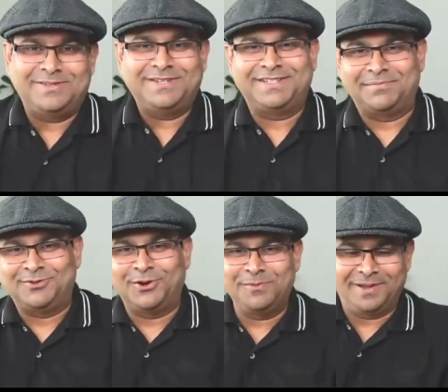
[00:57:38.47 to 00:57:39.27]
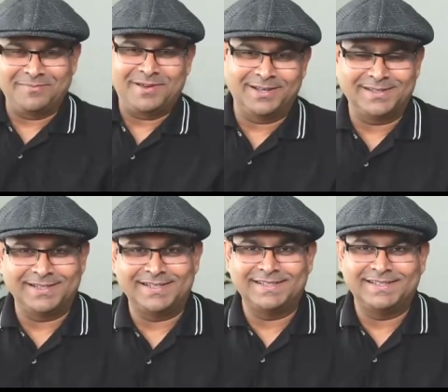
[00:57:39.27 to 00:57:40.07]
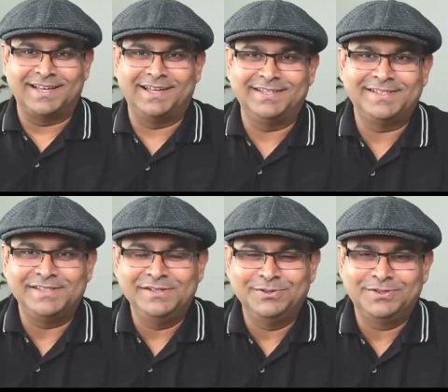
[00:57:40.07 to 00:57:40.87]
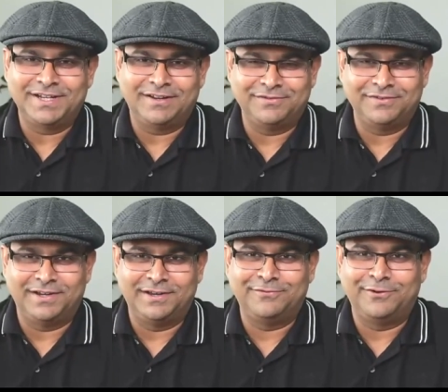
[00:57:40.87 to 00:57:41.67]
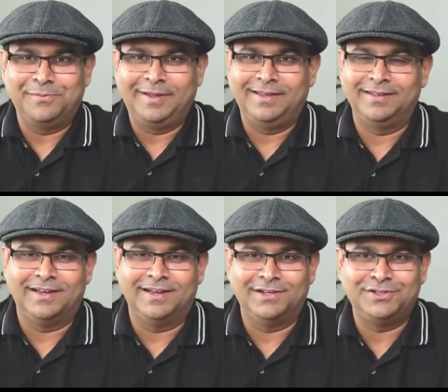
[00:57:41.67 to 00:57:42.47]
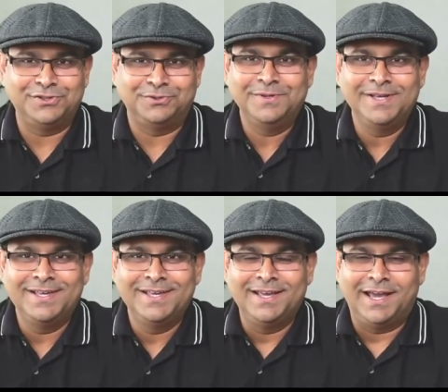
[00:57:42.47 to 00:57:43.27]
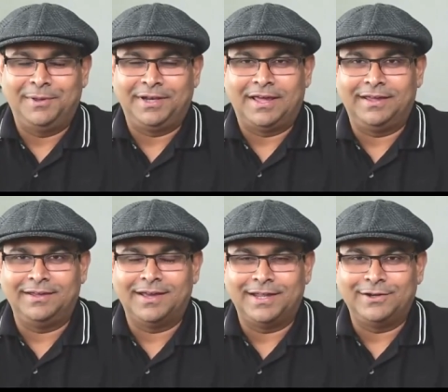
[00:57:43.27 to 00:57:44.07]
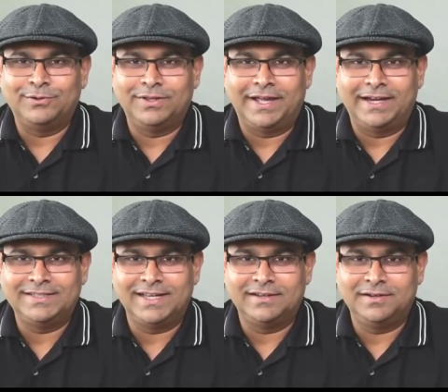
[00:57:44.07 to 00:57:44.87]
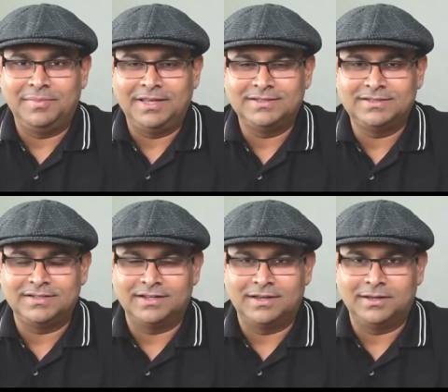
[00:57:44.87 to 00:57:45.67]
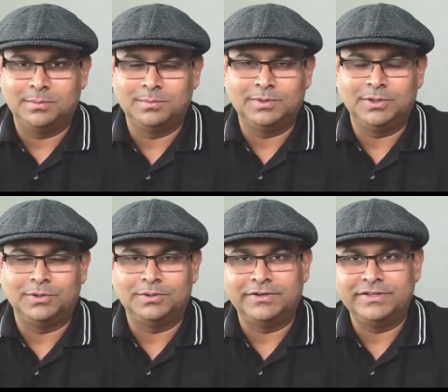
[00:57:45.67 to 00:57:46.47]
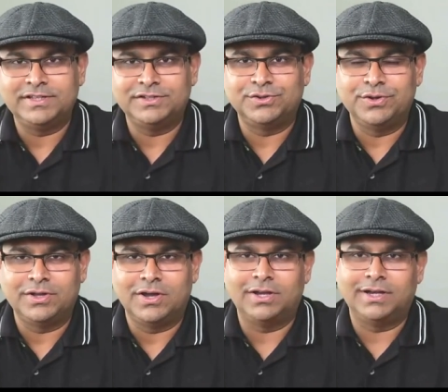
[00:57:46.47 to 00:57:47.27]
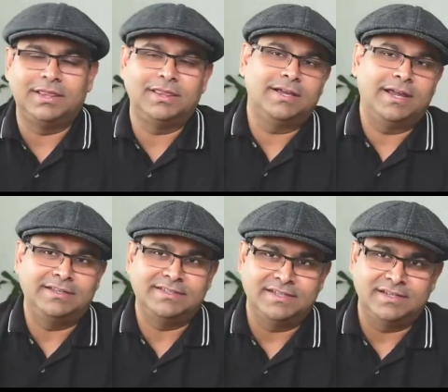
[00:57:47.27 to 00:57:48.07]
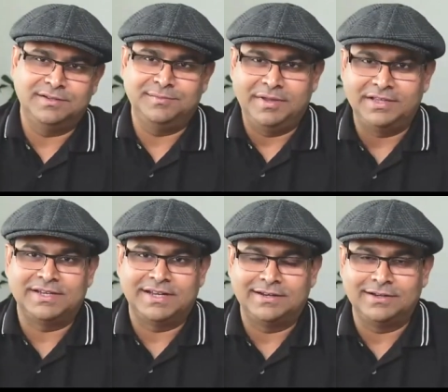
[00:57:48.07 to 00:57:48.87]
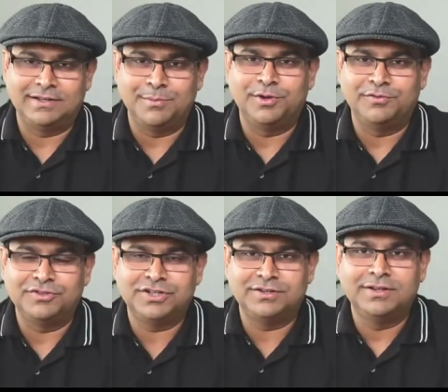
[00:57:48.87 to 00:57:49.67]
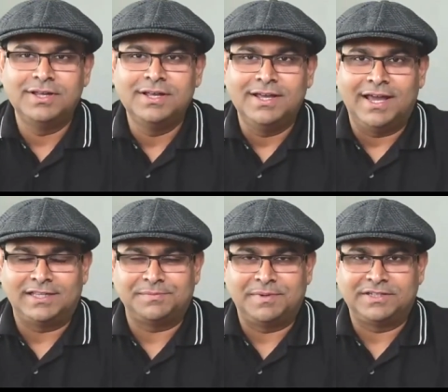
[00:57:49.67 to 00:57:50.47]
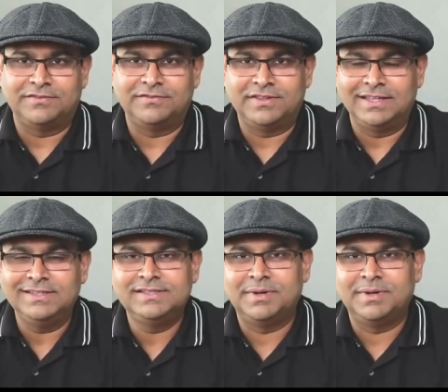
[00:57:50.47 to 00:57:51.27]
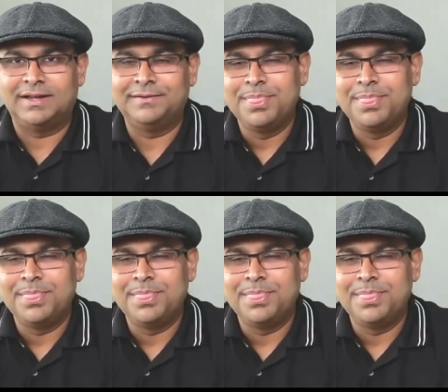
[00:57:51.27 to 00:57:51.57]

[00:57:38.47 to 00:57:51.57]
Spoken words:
just absorbing because this is new stuff for me too. I mean, I know the headset based, the research going on in the headset based and computer vision aspects of things, but